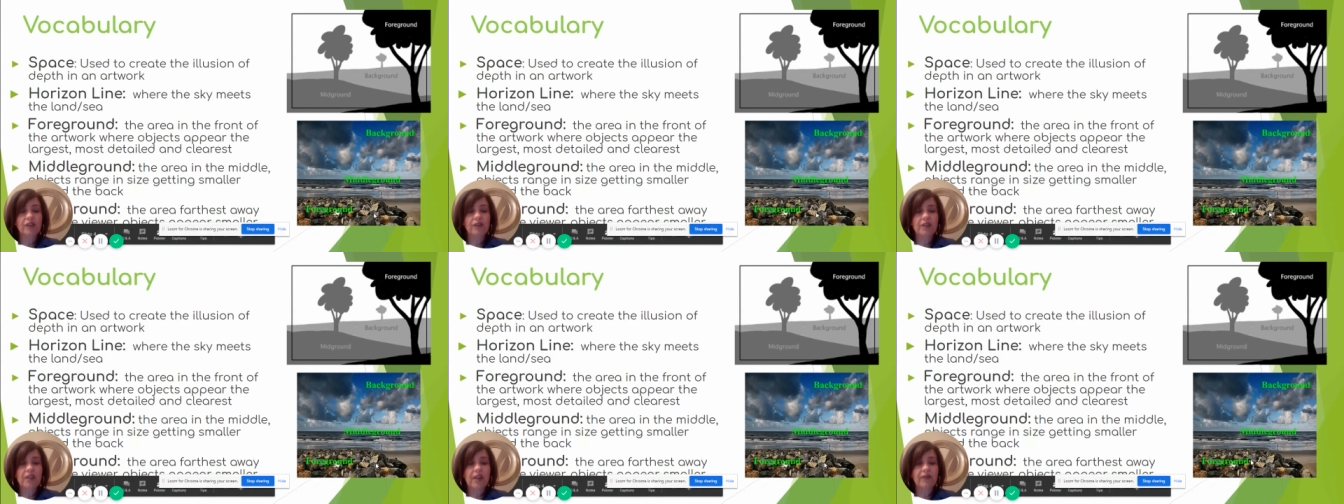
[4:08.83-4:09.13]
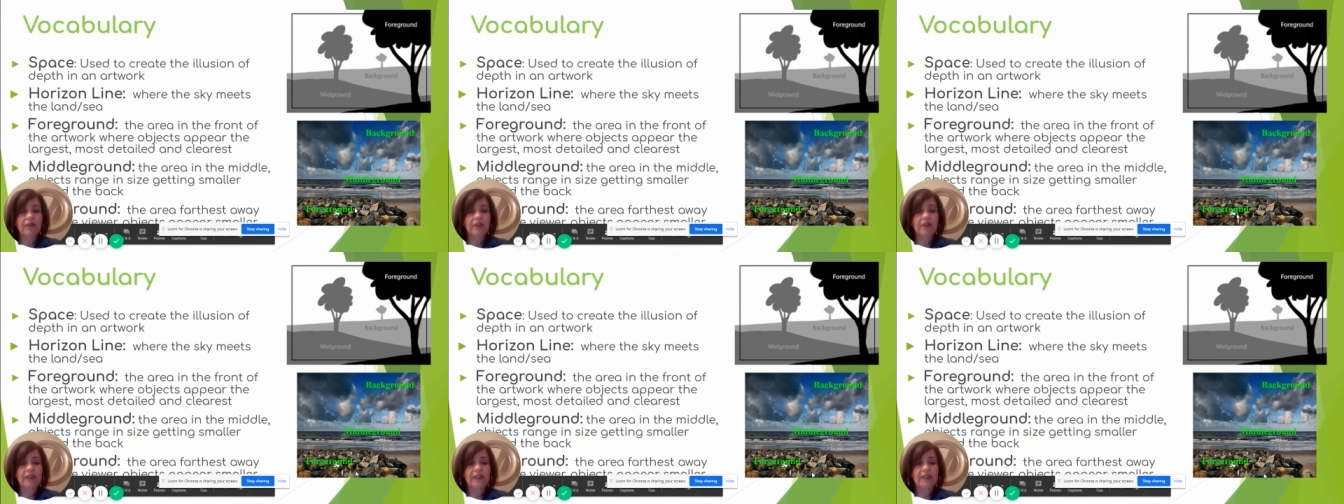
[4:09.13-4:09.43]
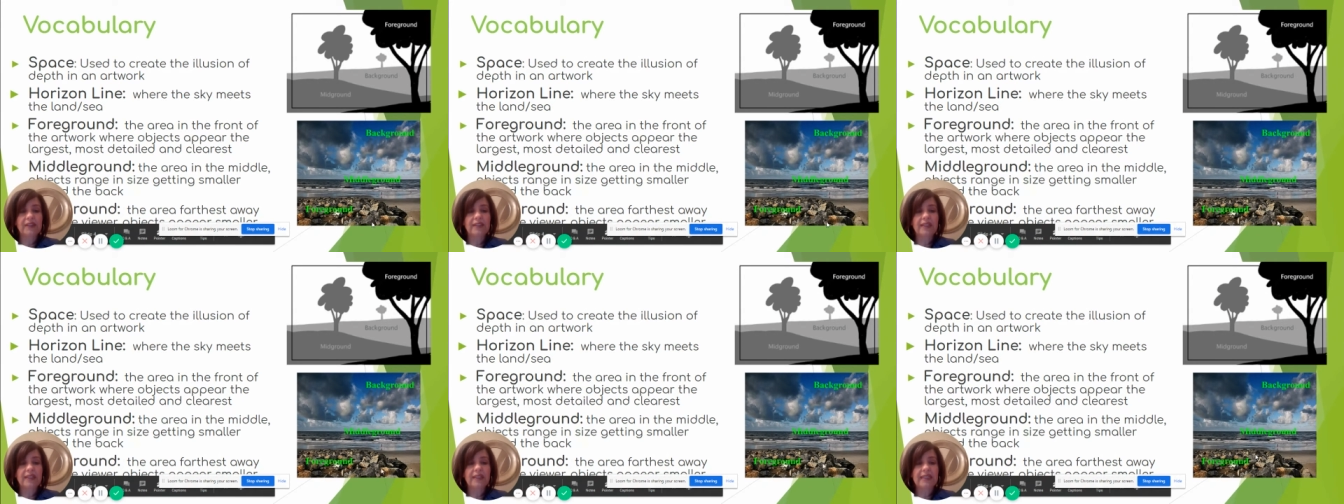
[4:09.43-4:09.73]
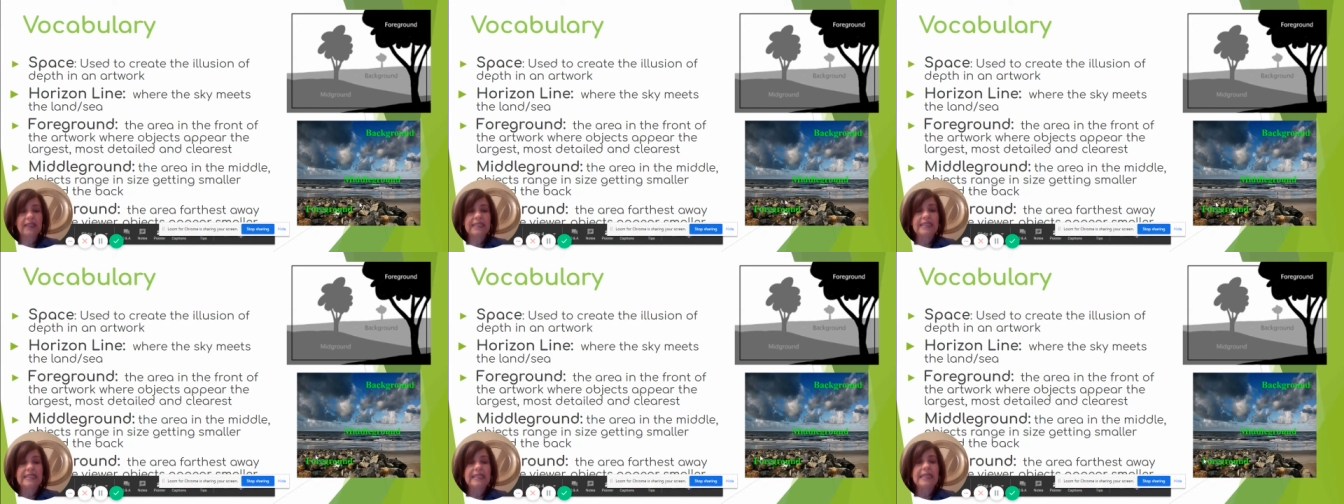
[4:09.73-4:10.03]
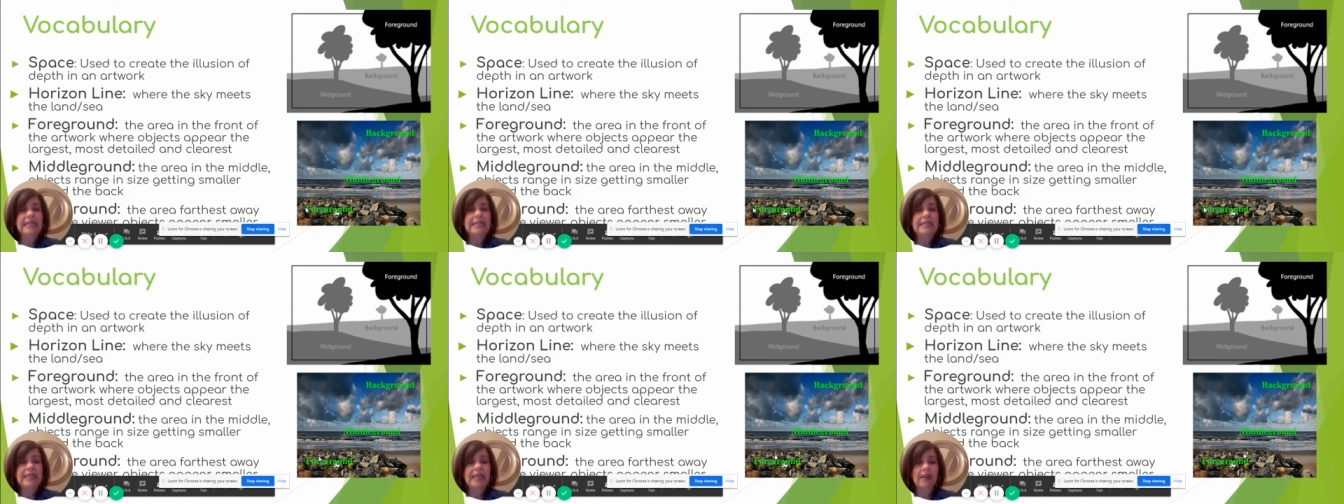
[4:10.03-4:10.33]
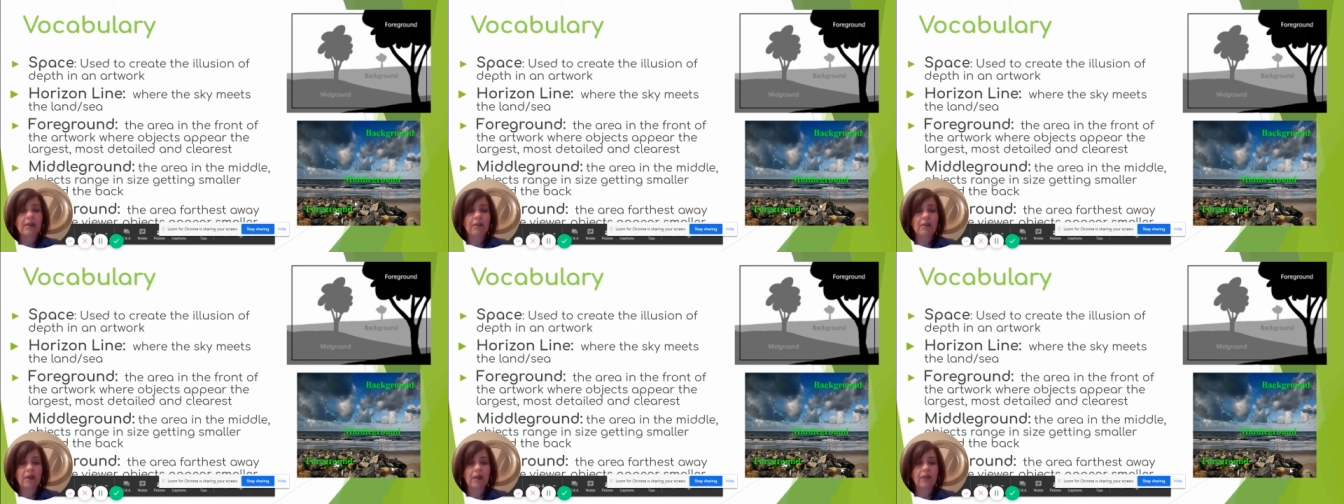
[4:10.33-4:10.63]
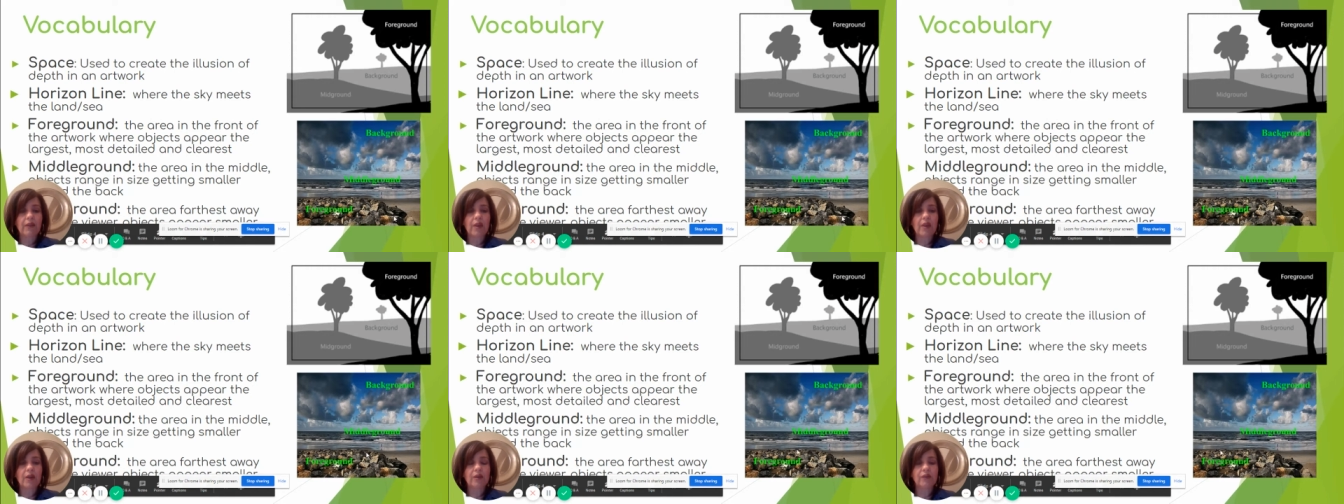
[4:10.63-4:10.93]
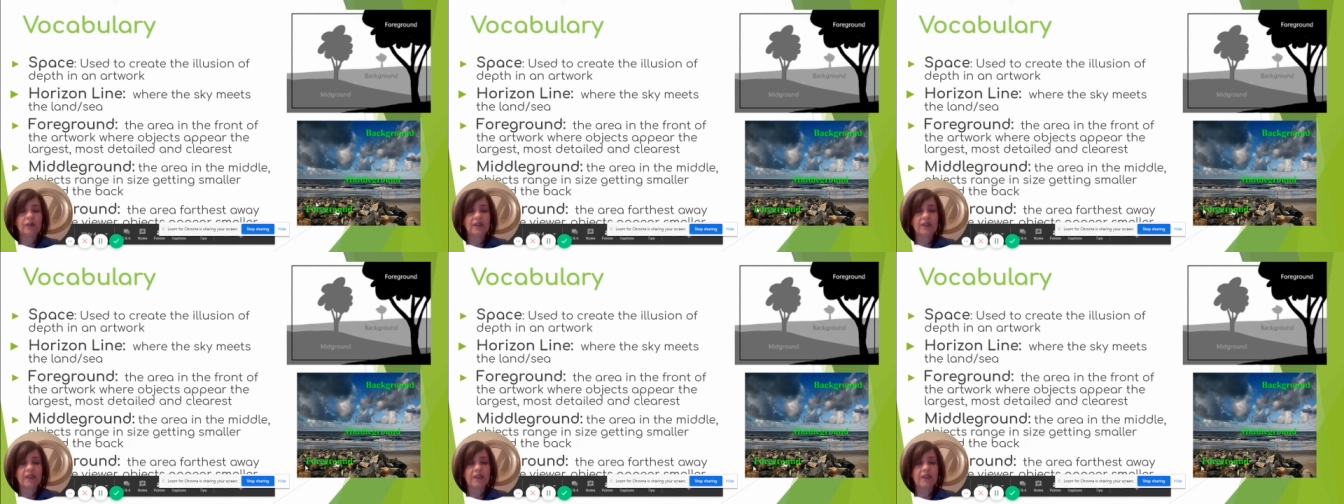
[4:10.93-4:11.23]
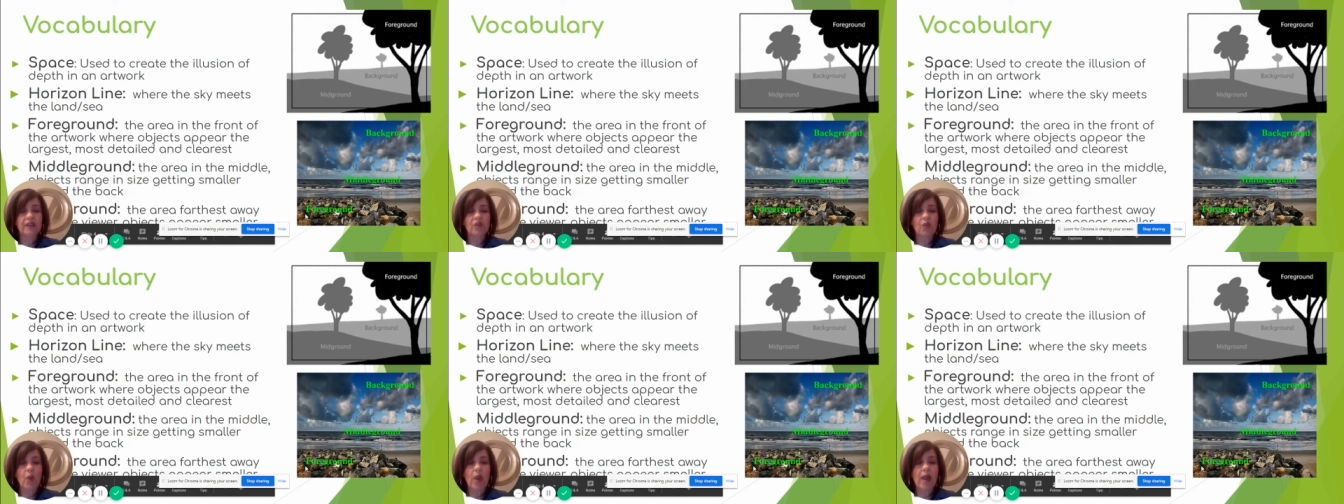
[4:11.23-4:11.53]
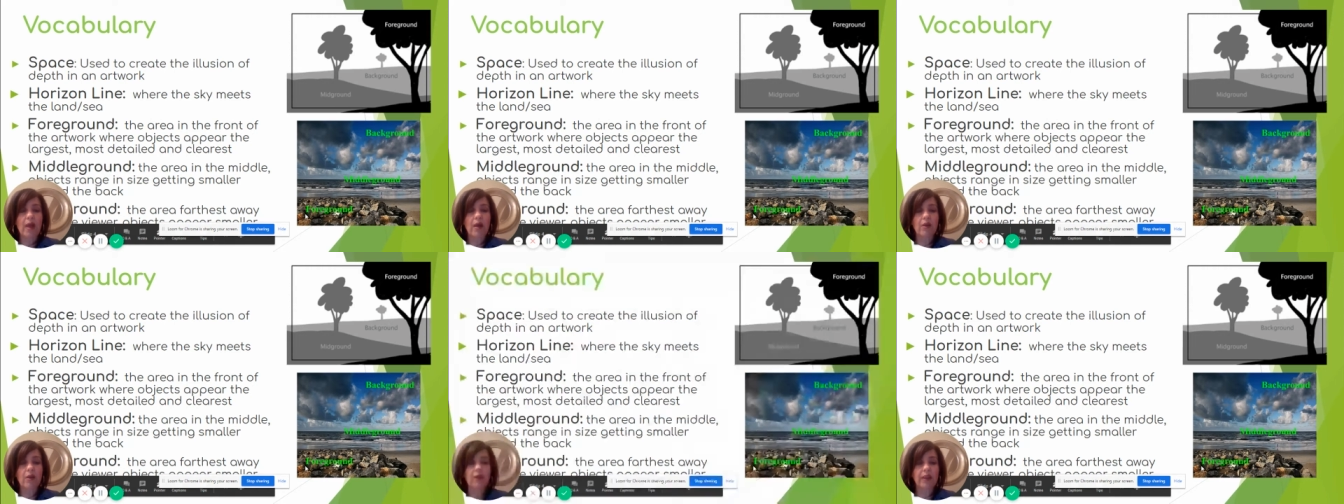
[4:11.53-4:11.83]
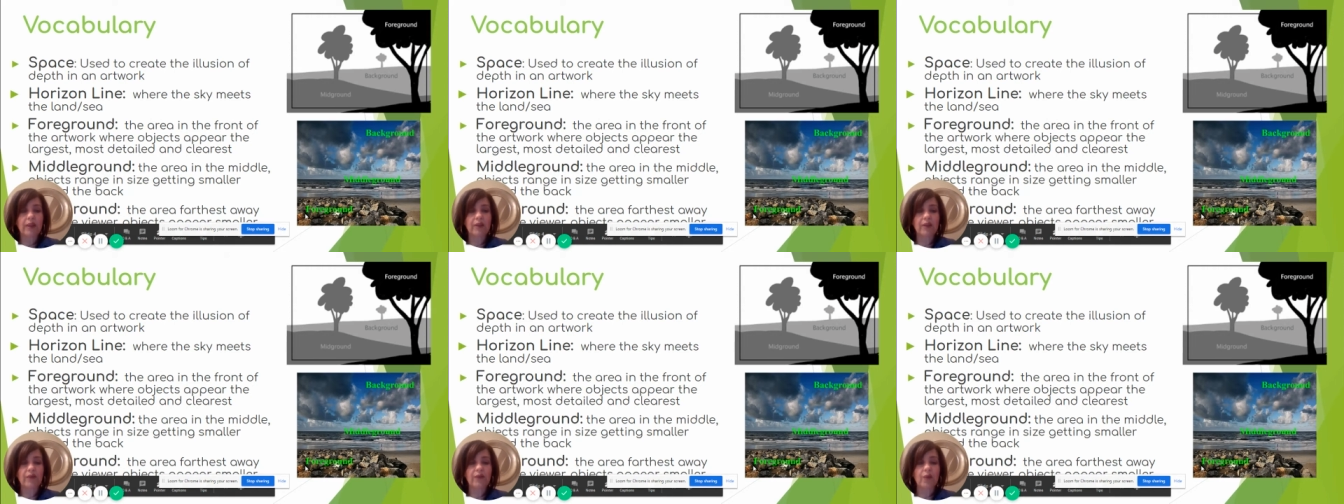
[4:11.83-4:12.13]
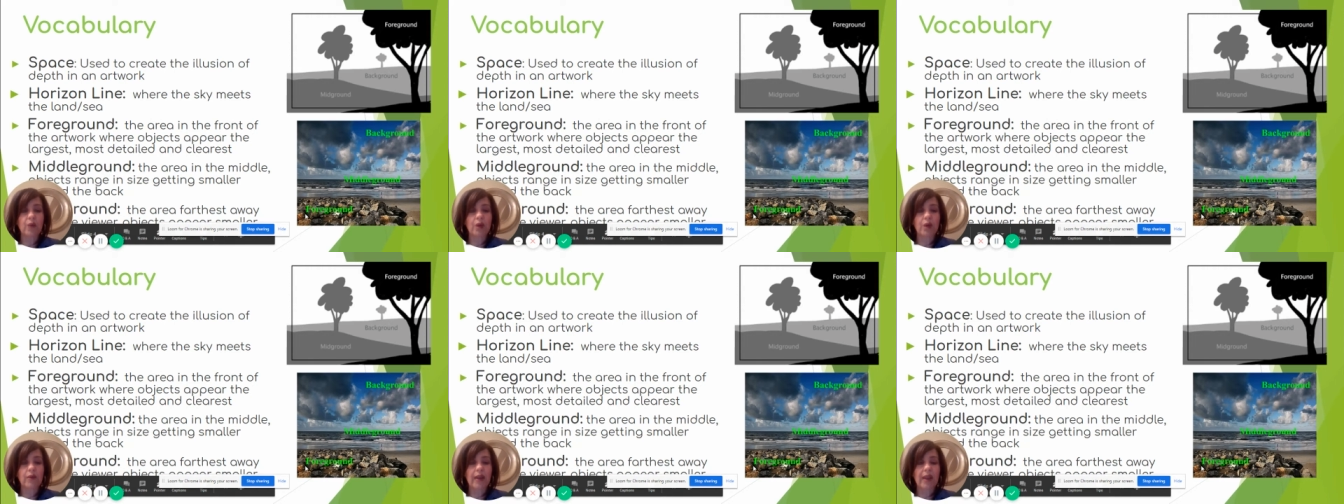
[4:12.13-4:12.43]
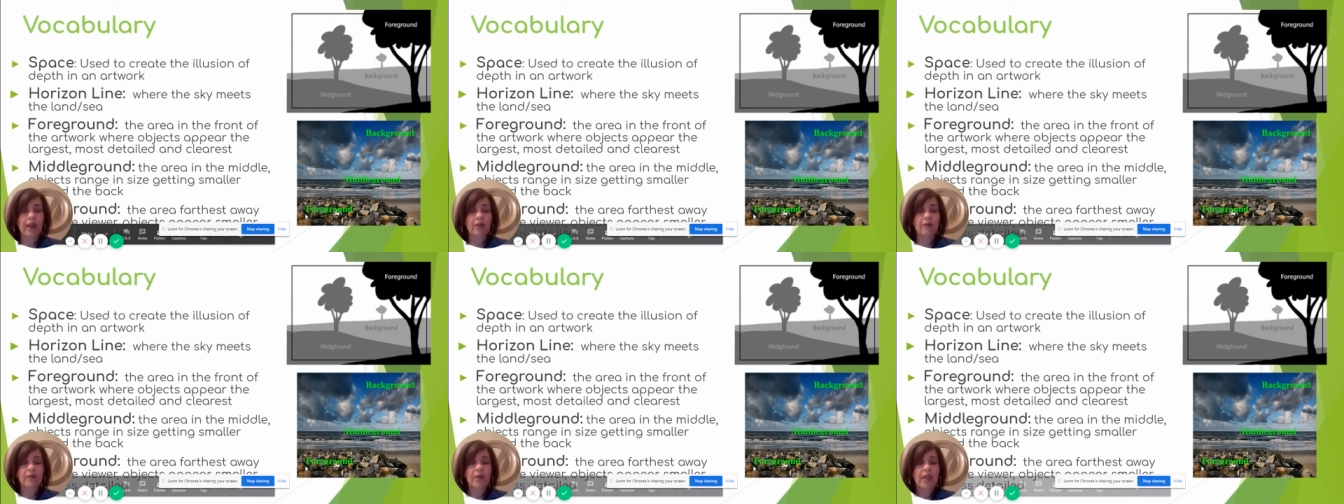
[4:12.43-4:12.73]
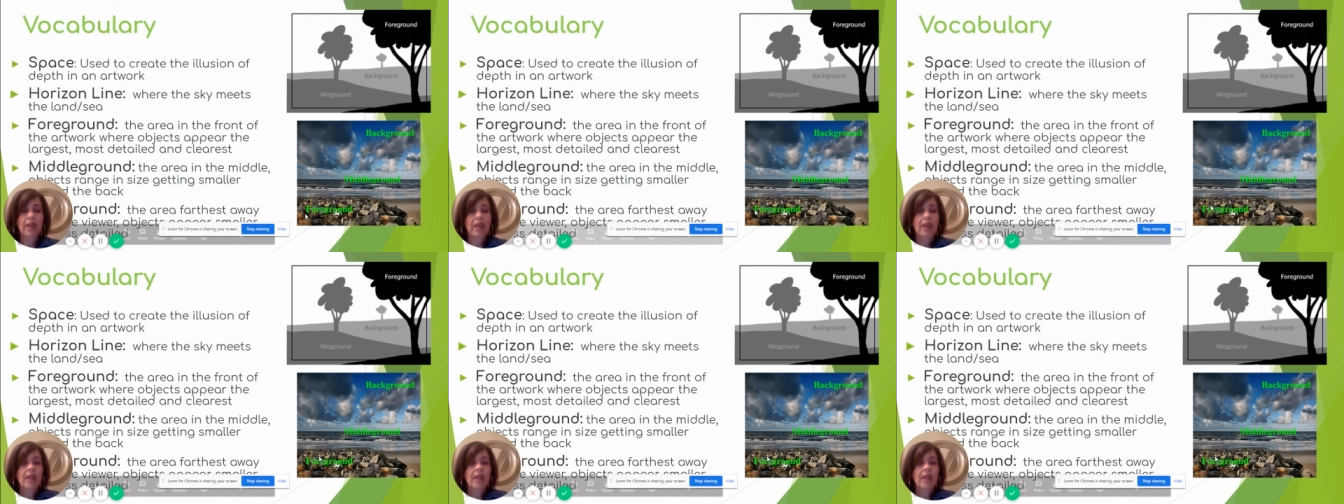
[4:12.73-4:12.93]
You can definitely see the detail on those as well in the foreground.